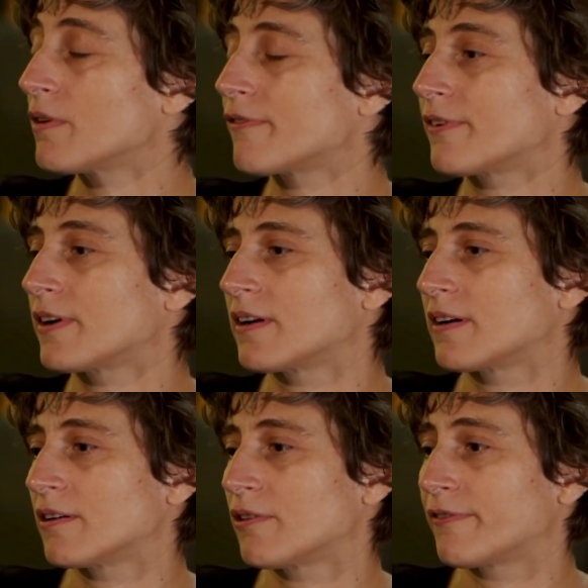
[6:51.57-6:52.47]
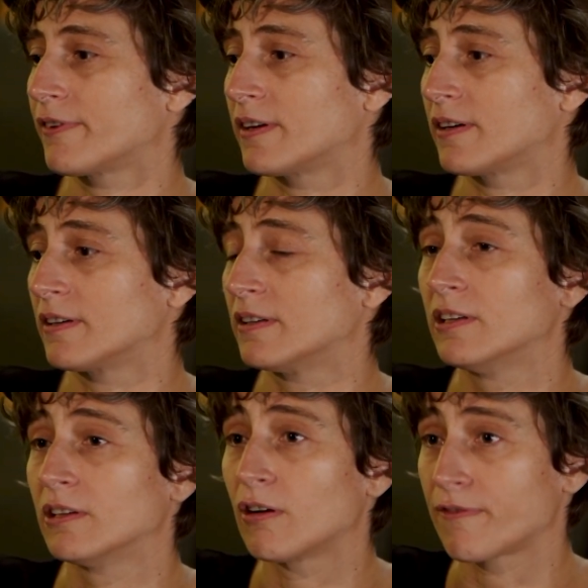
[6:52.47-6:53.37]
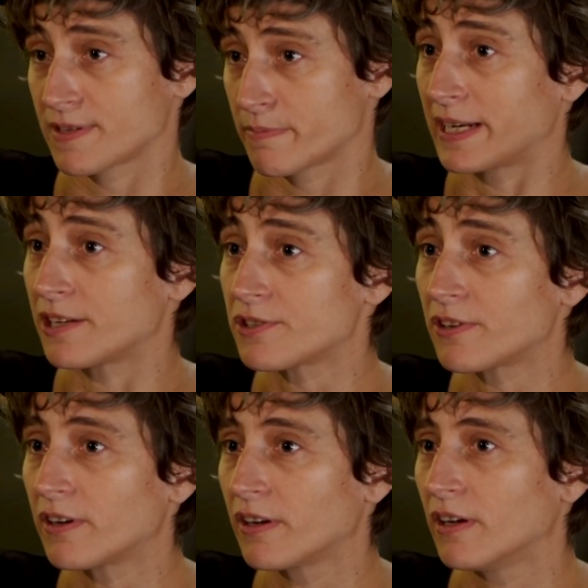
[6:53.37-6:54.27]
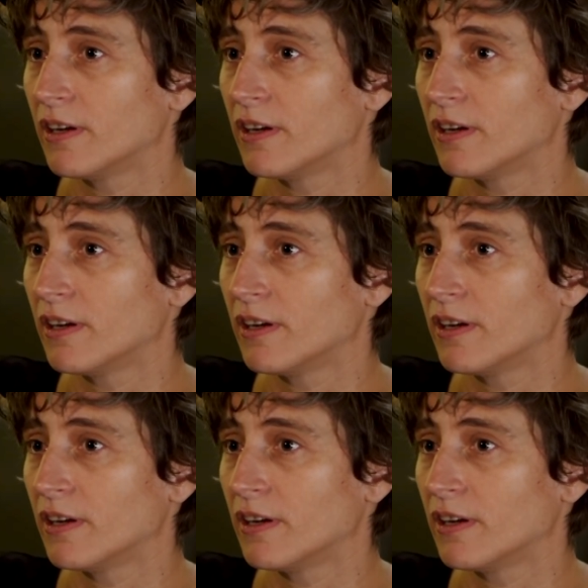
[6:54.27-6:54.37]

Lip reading: of a office manager,